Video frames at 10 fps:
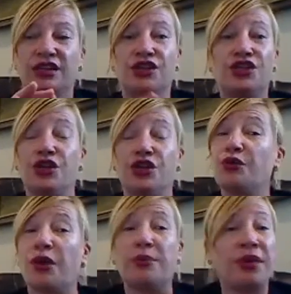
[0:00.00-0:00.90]
Do you
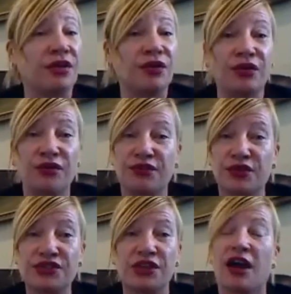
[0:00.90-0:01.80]
appear the
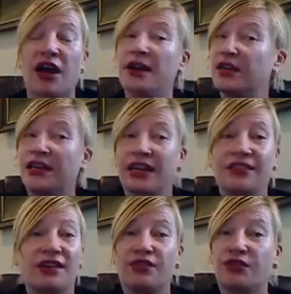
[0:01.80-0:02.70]
first time and get
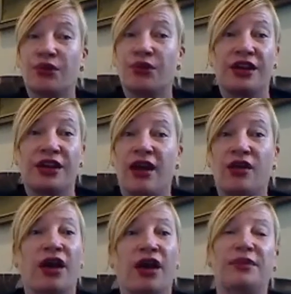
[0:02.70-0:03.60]
that sorted out?
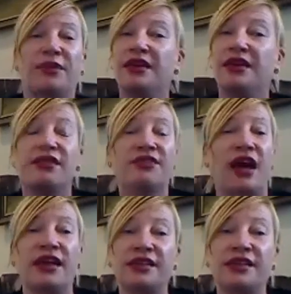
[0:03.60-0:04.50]
I mean,
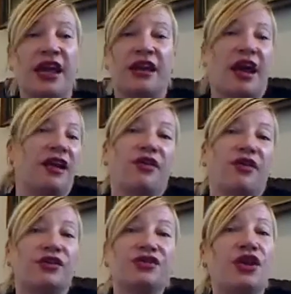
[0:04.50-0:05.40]
that's, again,
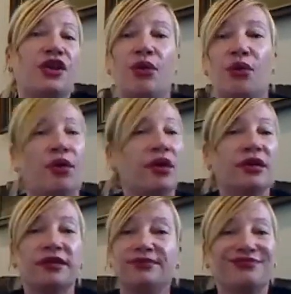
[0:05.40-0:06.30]
there's no
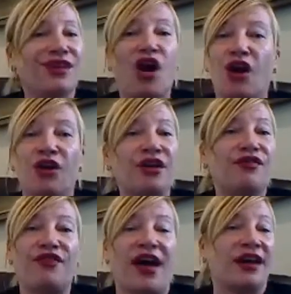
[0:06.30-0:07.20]
hard and
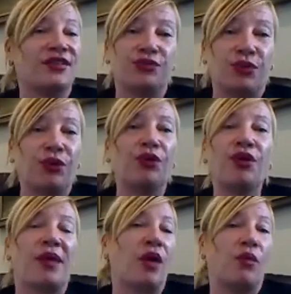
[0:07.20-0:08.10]
fast rule
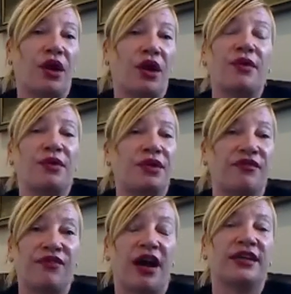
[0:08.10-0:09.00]
about what I would
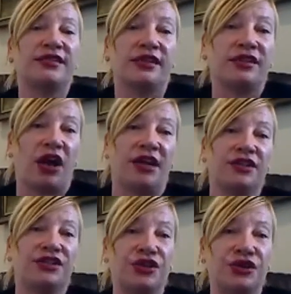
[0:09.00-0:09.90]
advise a client
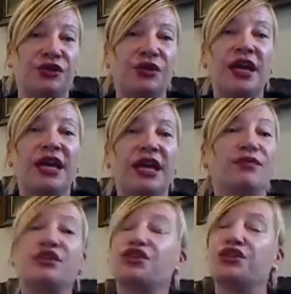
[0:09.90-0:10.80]
to do. It would
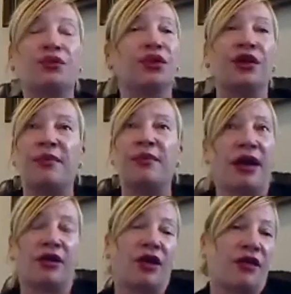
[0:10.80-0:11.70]
just really
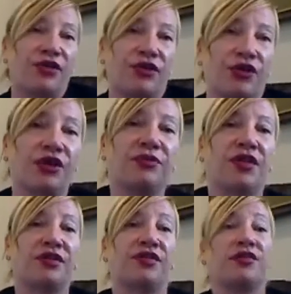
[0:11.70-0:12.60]
matter on the
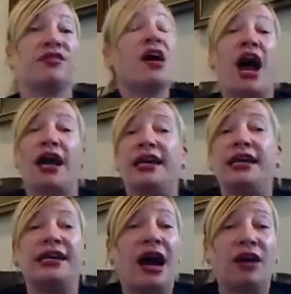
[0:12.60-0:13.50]
circumstances,
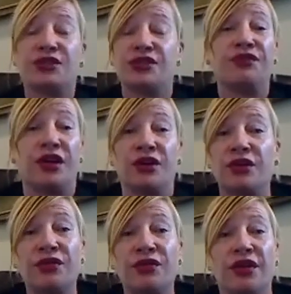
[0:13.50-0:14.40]
i.e. how severe
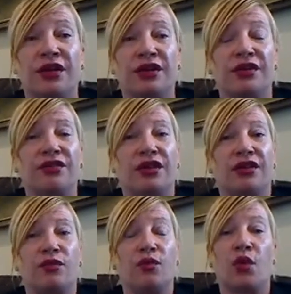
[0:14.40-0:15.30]
the
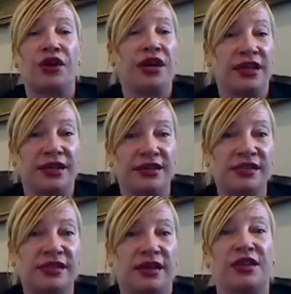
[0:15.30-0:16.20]
warrant is.
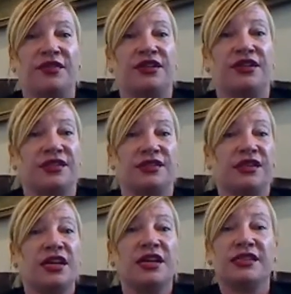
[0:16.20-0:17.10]
I mean, is this
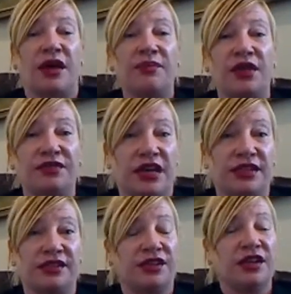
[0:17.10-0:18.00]
something
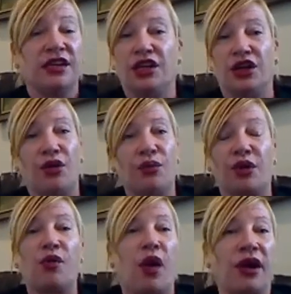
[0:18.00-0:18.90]
that's,
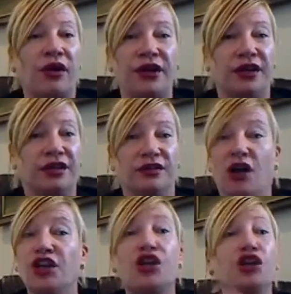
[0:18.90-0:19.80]
requiring a
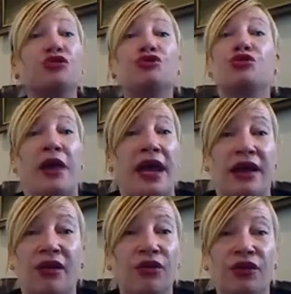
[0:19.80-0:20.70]
huge
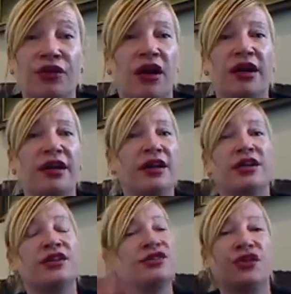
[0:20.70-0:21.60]
bail or not?
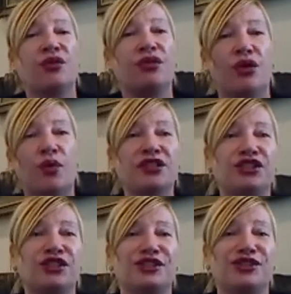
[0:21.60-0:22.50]
So the
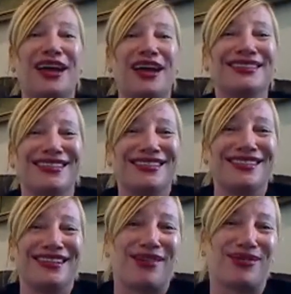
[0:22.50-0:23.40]
questions are endless in
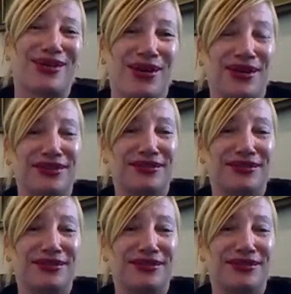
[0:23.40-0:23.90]
that regard.